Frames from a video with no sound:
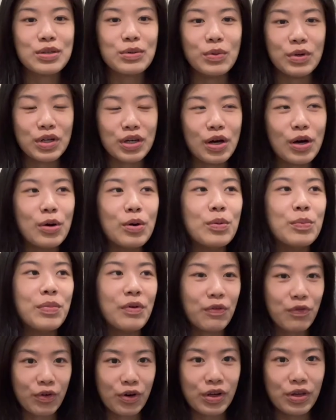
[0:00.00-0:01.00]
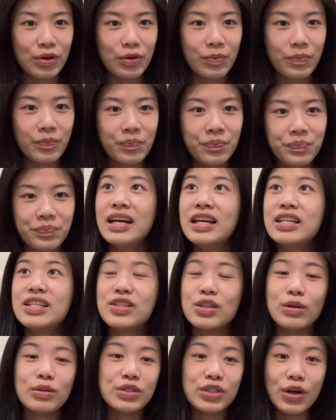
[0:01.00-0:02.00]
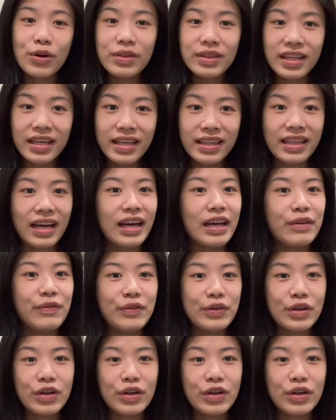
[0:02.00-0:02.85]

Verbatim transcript: will go before you. So don't think that if you